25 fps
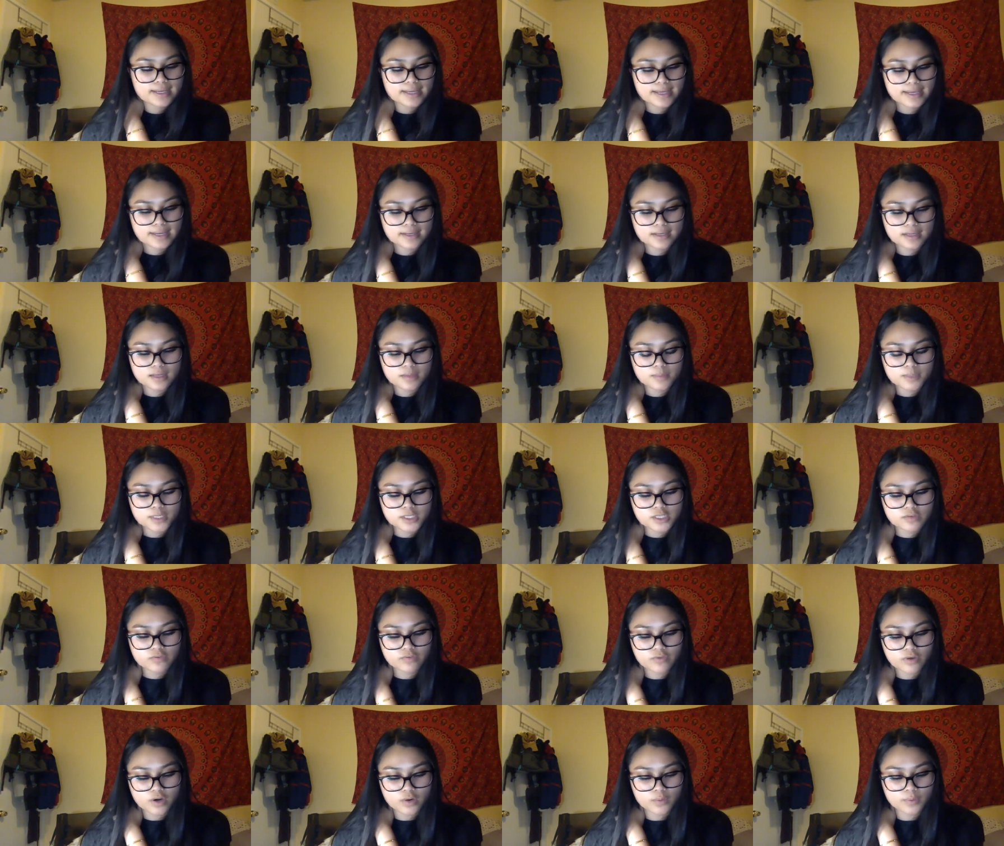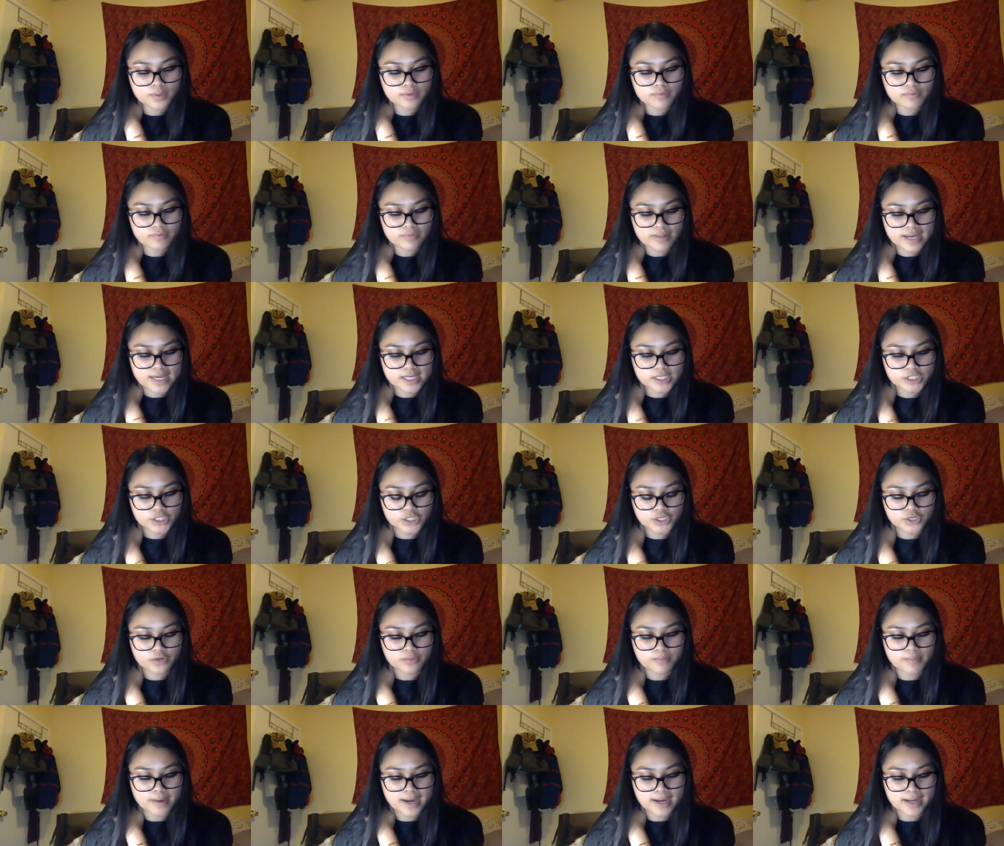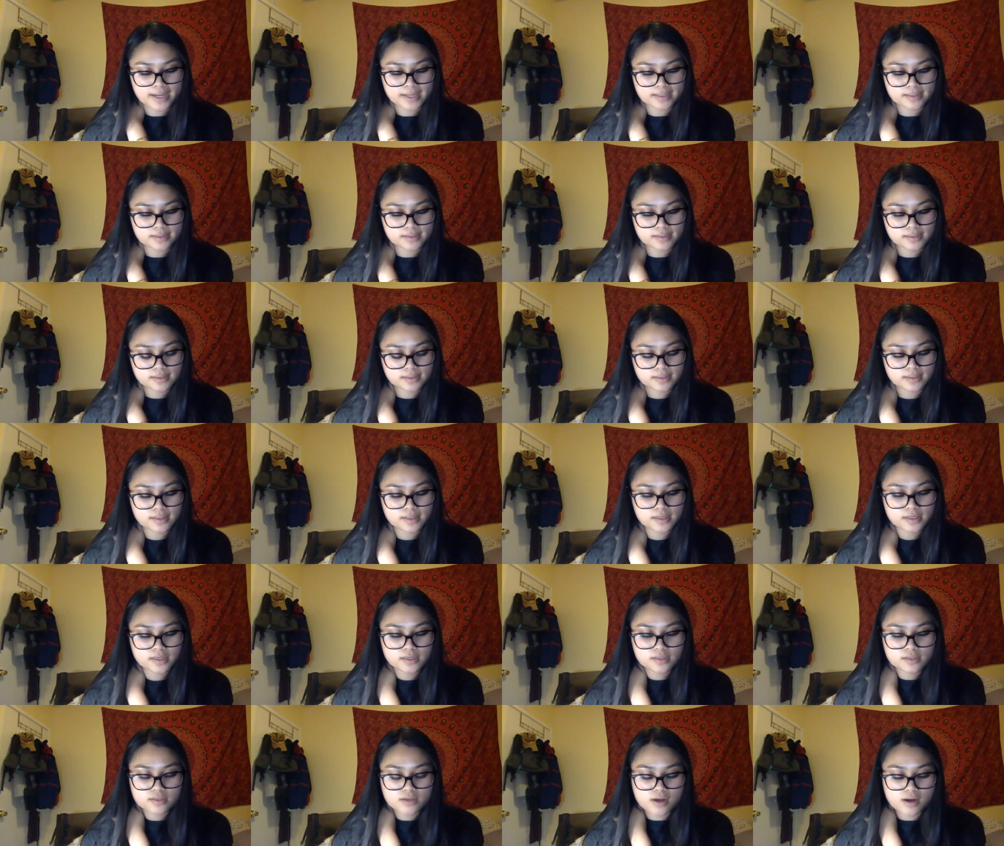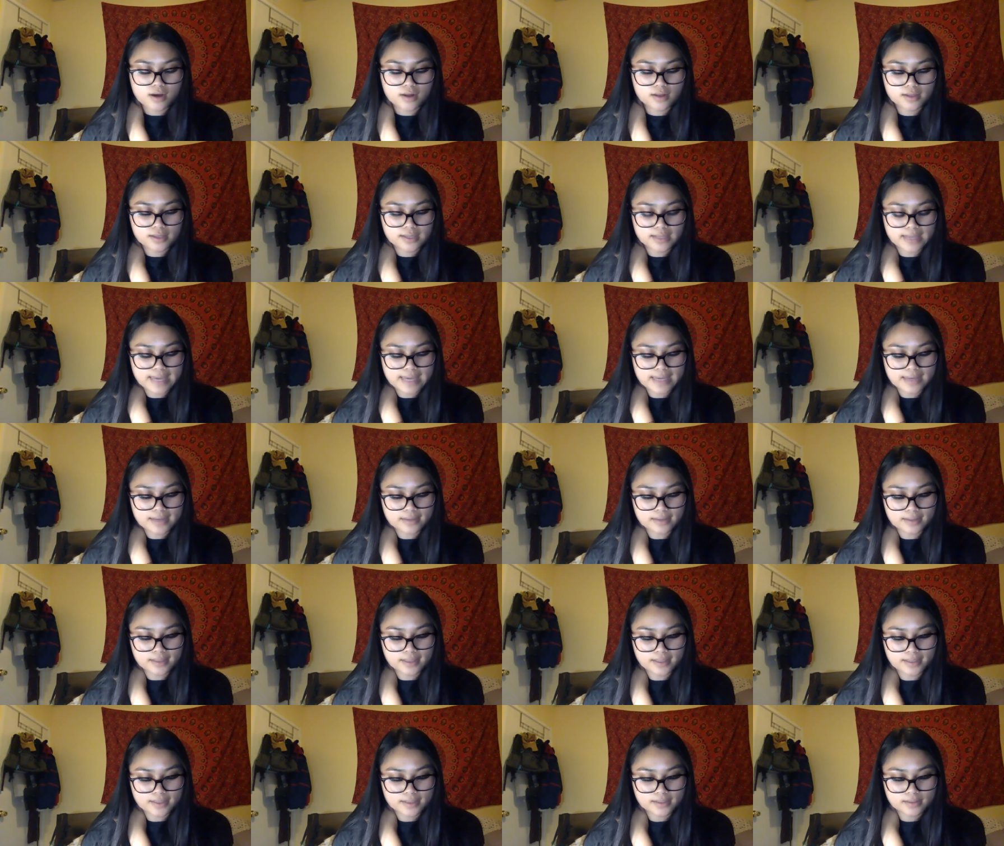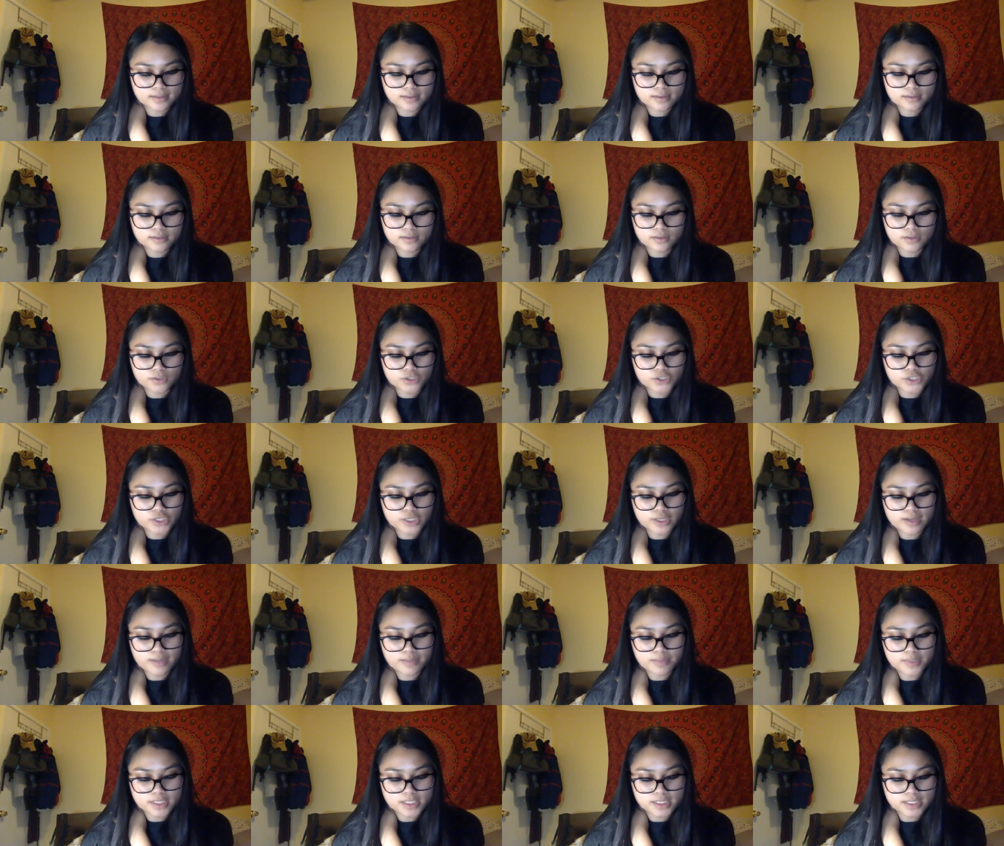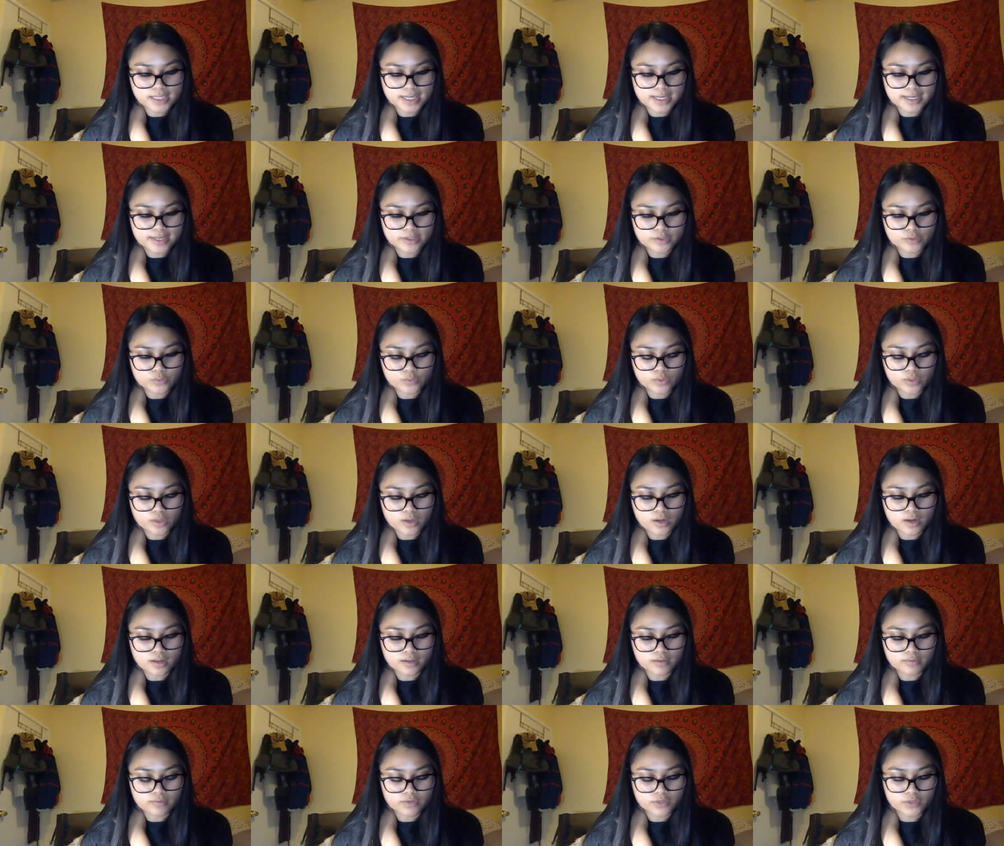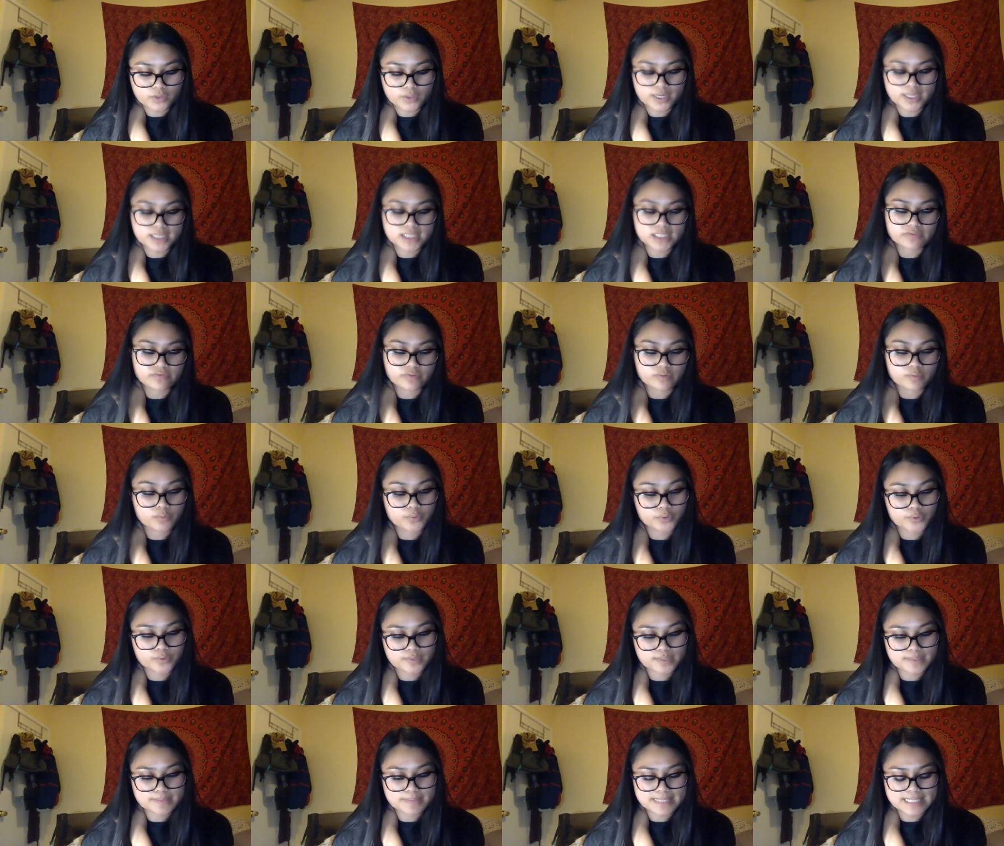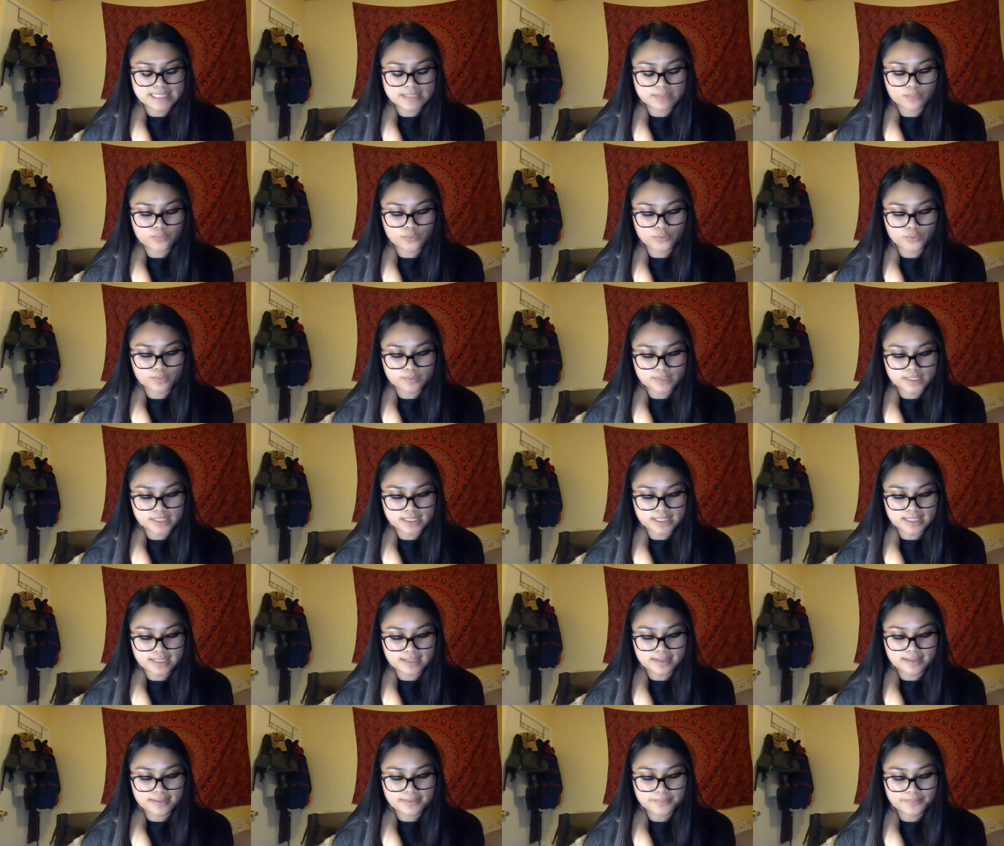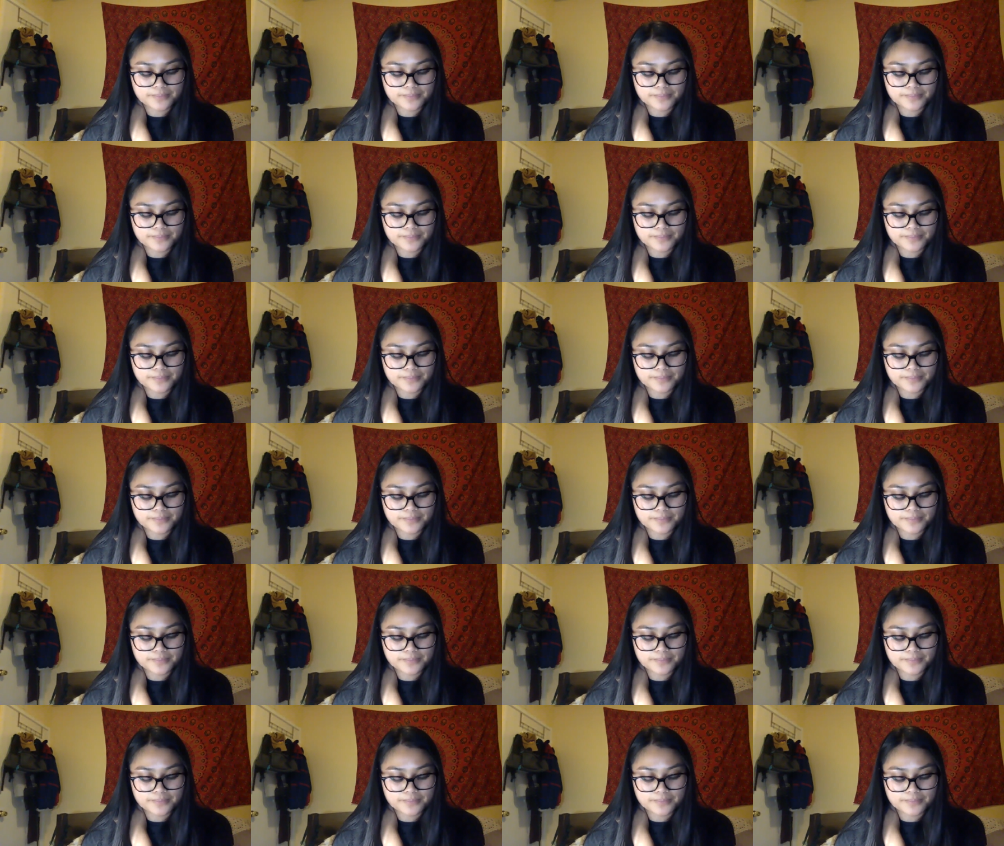An image of Owen flashed in her mind, tall and gangly, lurching up the stairs with all of the grace of a broom, broomstick.